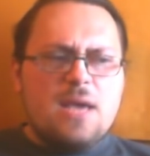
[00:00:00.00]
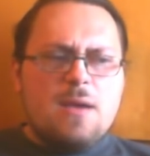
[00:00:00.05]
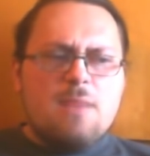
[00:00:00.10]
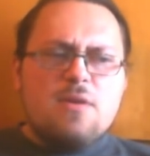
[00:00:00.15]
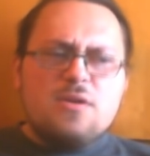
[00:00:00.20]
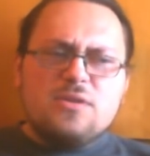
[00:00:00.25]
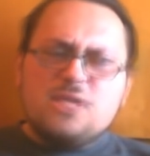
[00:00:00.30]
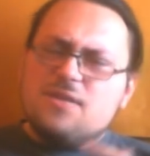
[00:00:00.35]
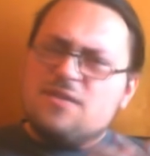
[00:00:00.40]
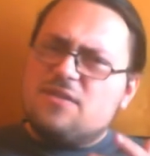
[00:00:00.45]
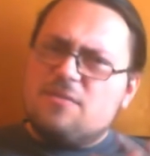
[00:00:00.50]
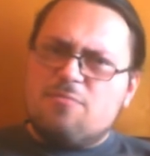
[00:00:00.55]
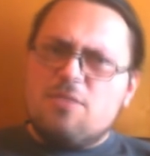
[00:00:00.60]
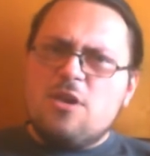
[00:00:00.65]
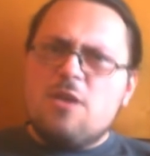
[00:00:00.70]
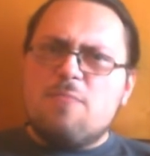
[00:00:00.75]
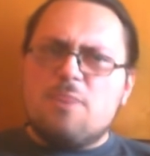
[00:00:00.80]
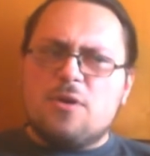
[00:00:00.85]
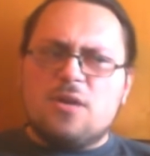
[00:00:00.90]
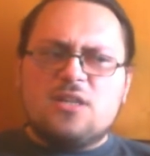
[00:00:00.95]
Most of the
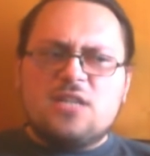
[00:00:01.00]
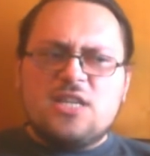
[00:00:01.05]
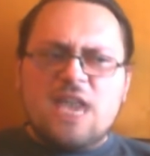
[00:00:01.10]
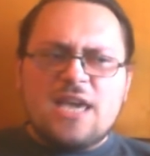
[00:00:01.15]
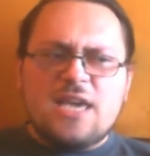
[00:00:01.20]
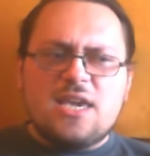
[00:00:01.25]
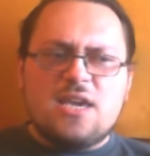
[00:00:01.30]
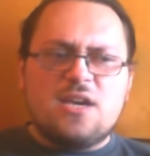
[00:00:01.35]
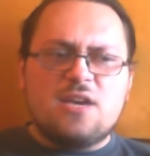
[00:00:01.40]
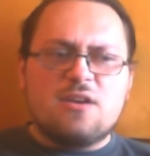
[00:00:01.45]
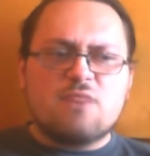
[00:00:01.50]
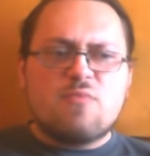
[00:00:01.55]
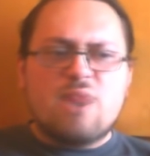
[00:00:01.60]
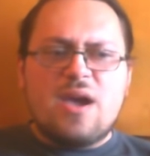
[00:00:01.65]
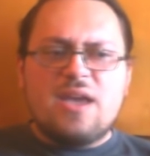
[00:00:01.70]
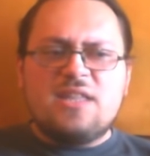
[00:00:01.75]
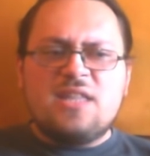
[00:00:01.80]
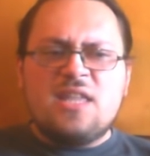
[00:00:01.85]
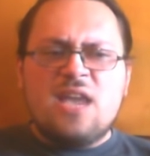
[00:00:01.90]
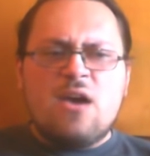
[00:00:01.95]
people attacking her
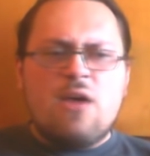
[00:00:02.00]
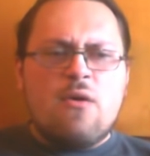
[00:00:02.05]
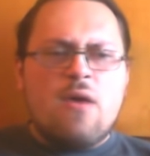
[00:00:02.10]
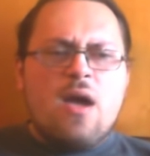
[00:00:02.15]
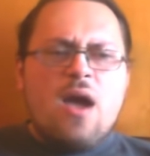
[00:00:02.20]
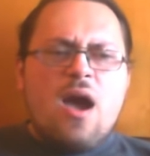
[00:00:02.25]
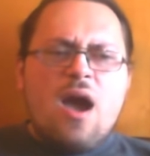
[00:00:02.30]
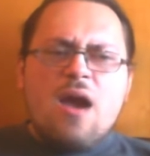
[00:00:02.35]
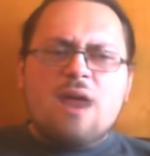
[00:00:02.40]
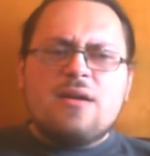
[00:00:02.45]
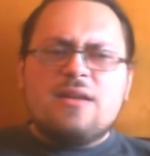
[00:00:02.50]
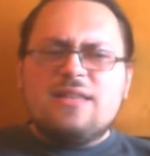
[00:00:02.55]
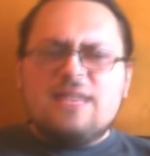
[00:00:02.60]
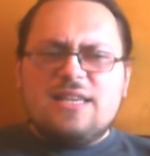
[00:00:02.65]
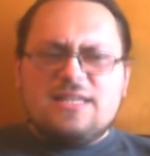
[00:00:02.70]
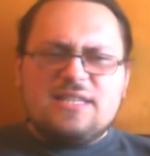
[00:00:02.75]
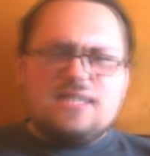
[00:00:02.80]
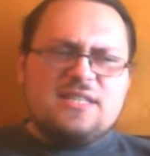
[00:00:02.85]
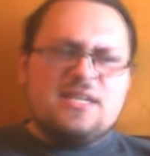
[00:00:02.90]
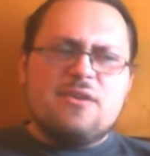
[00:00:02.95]
right now aren't
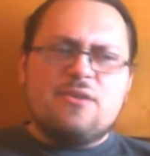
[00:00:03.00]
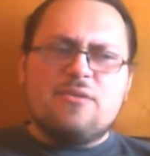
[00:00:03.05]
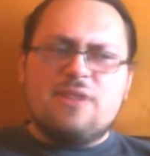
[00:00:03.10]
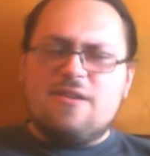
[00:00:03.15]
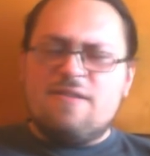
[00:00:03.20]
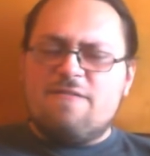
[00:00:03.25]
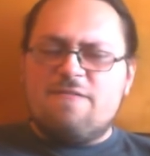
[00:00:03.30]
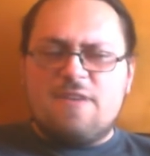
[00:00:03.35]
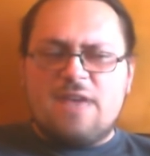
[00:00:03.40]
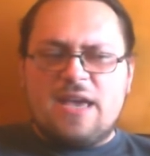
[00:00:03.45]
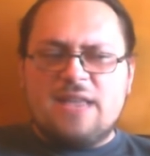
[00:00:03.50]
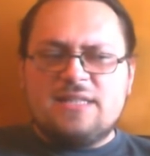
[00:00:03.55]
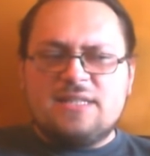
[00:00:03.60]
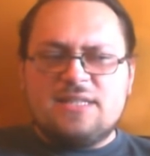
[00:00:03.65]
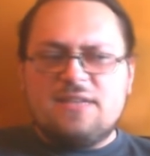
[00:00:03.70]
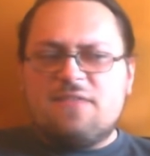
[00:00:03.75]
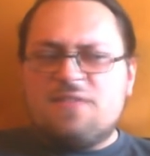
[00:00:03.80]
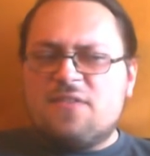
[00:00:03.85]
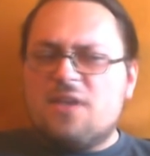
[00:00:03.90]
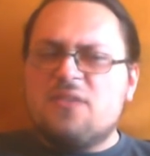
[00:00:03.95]
necessarily fans
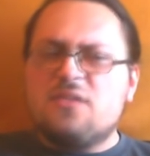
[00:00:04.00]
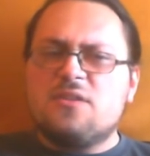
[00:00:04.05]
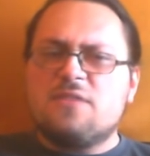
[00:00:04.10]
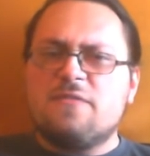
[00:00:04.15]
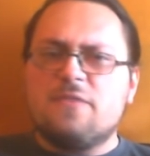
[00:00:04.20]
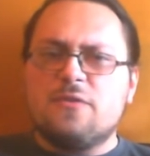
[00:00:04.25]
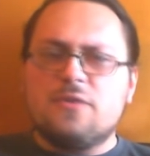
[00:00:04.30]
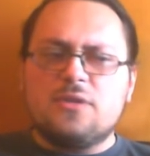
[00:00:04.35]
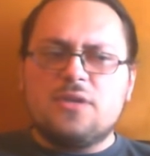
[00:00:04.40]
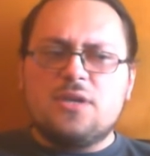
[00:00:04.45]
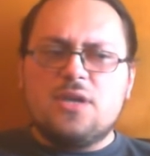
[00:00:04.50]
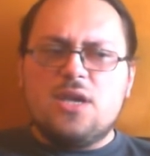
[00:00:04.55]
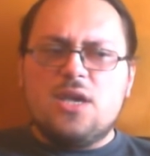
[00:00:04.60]
of Thunderfoot.